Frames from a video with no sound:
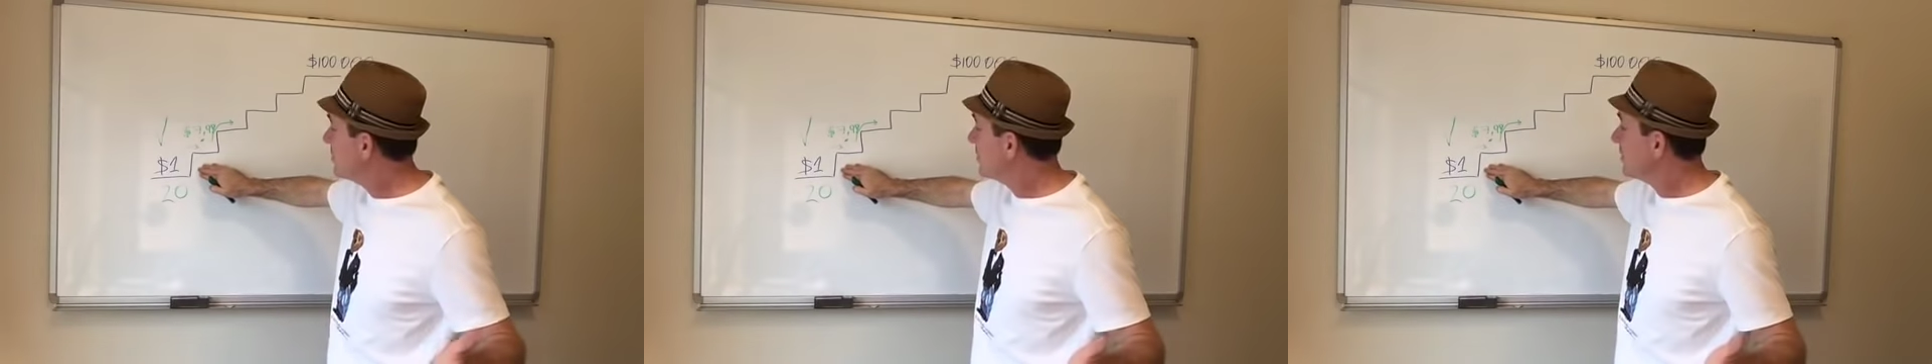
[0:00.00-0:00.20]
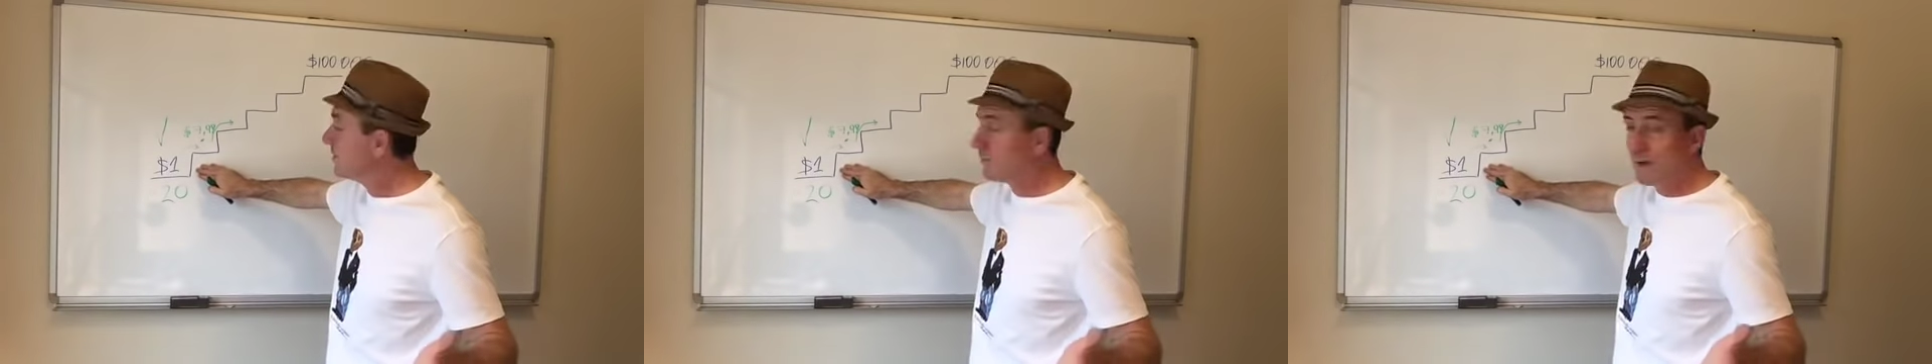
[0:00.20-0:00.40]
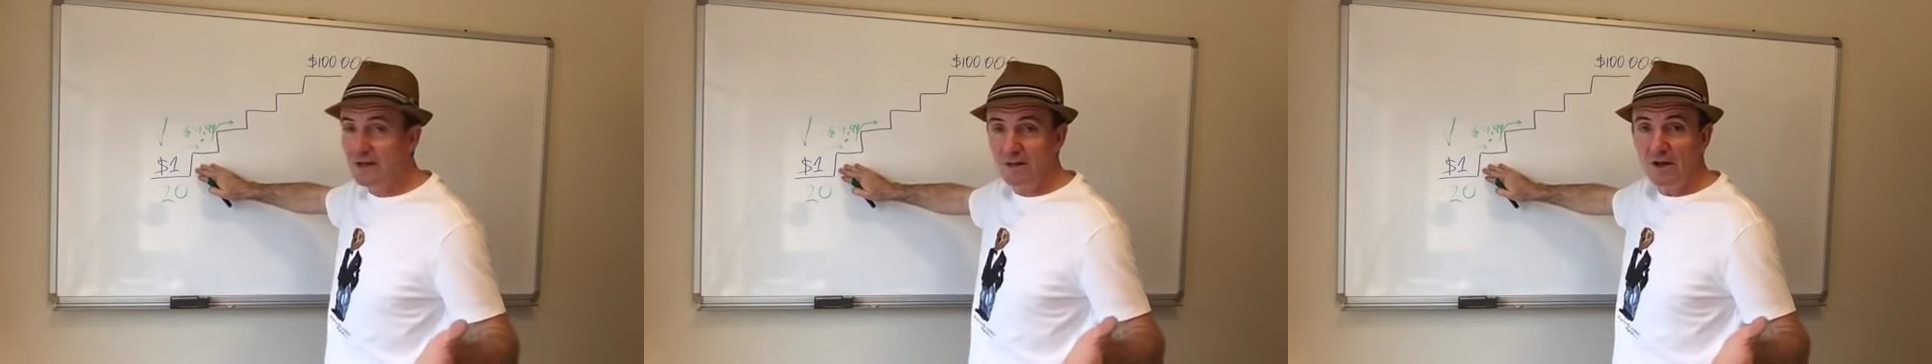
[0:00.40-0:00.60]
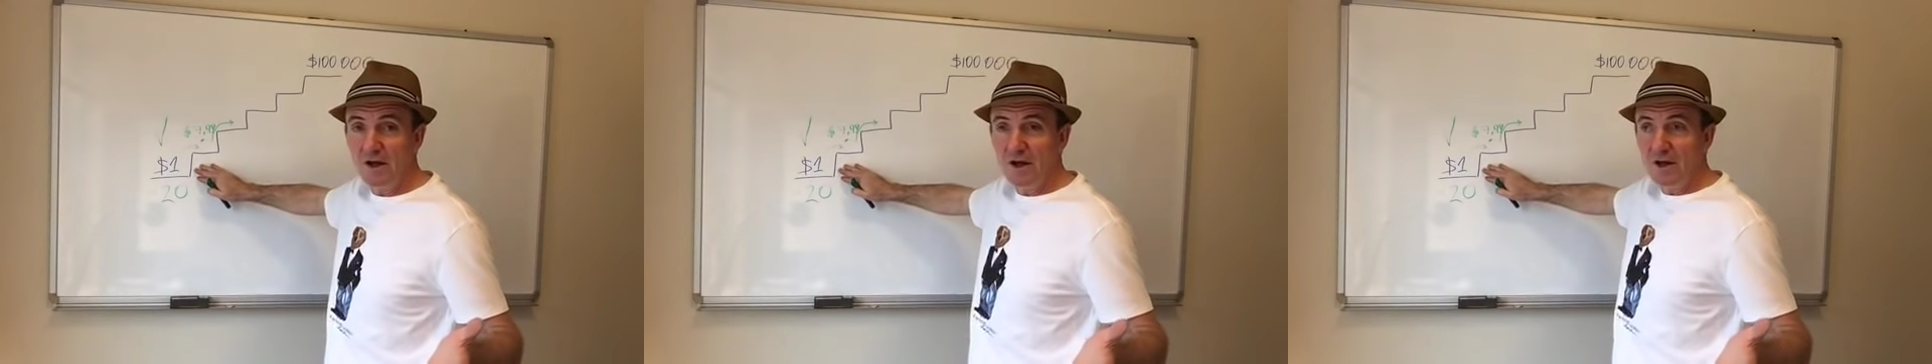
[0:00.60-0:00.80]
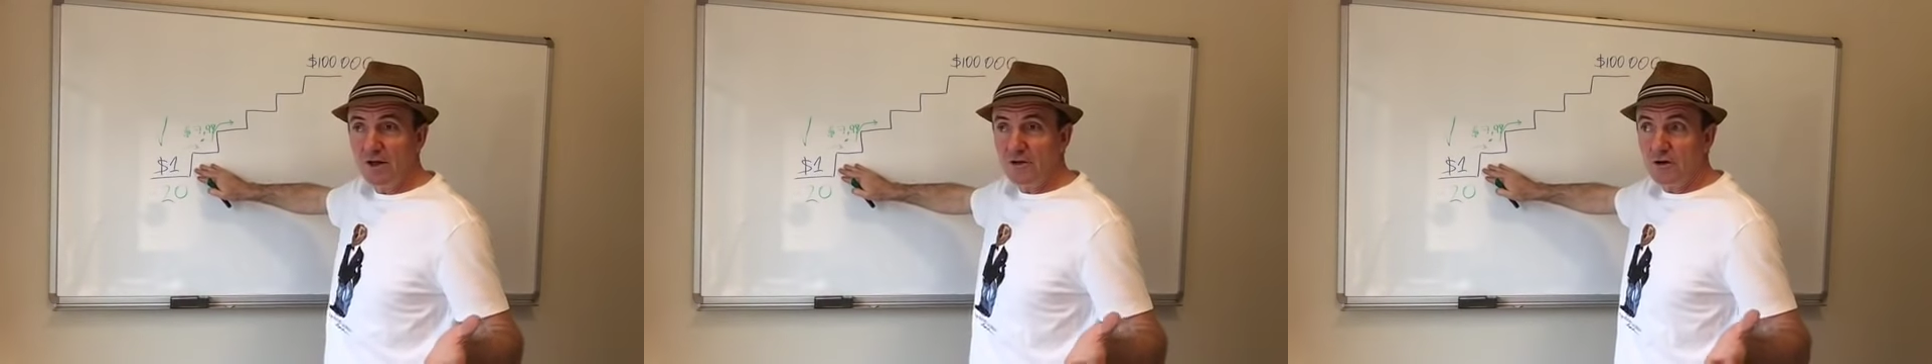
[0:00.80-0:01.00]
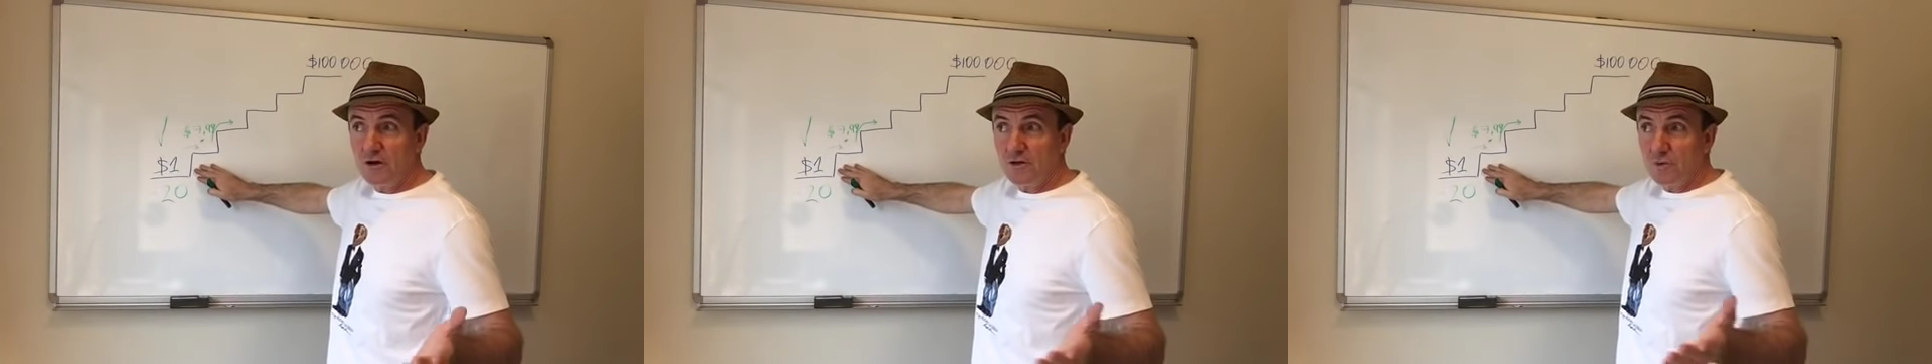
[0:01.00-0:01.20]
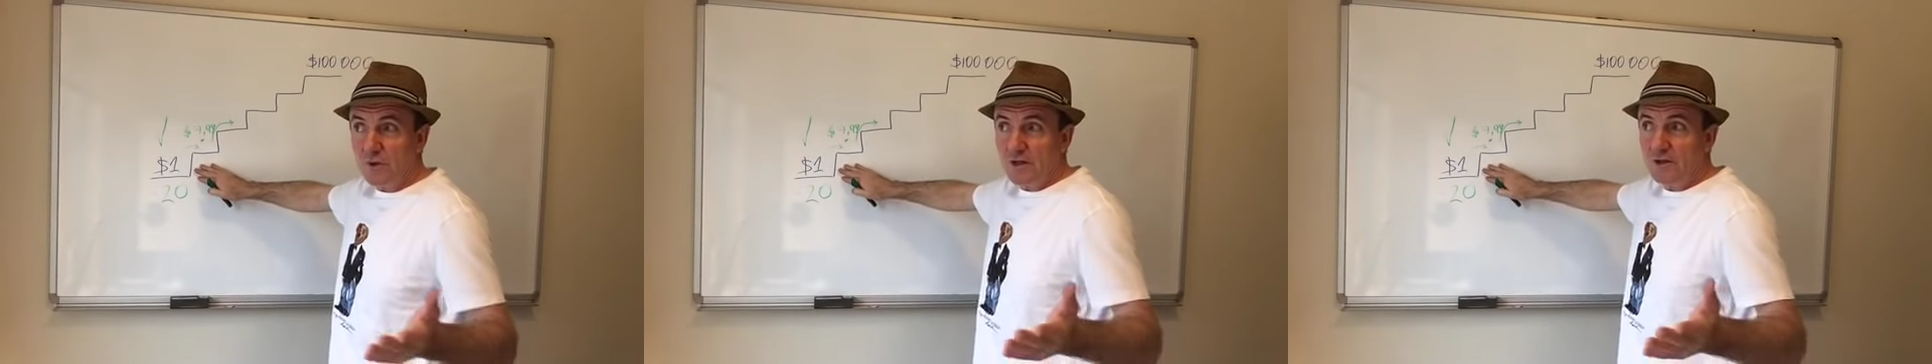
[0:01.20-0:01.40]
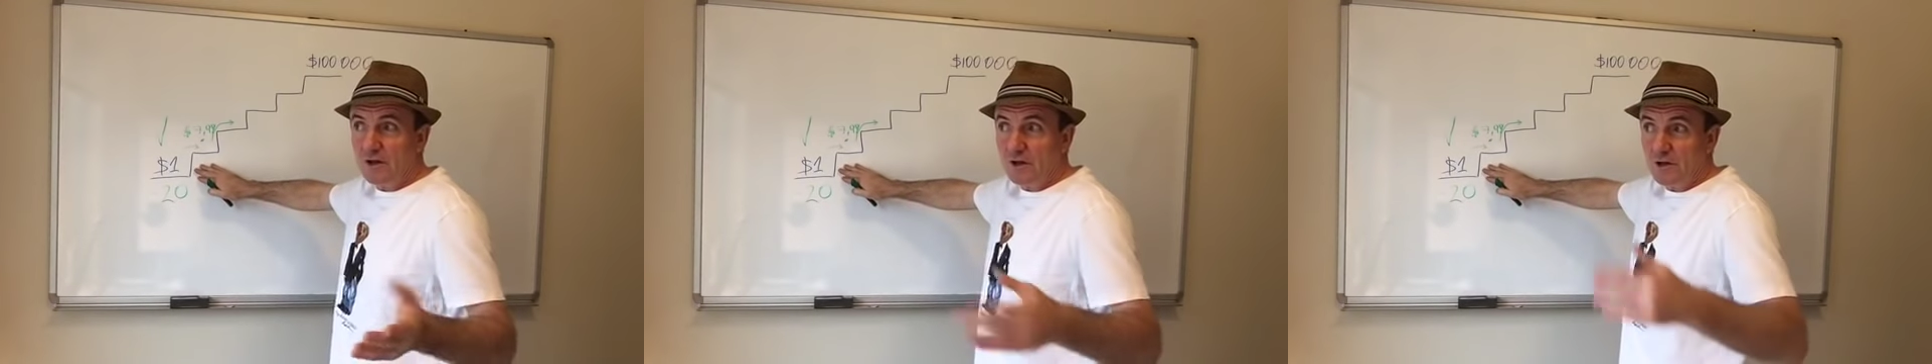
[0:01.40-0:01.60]
you got $1,
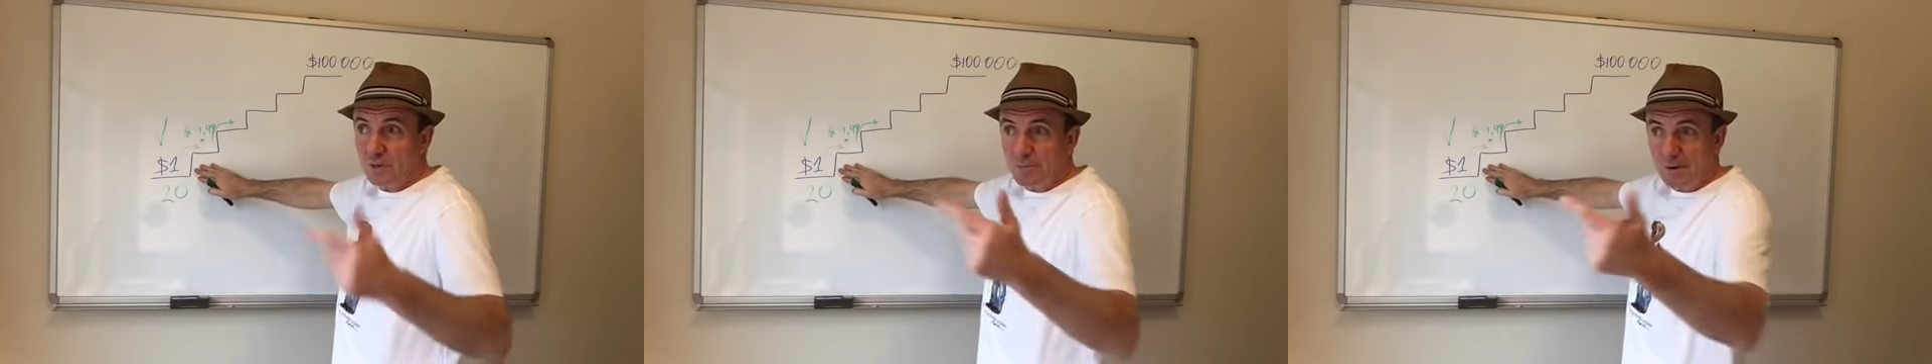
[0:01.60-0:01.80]
you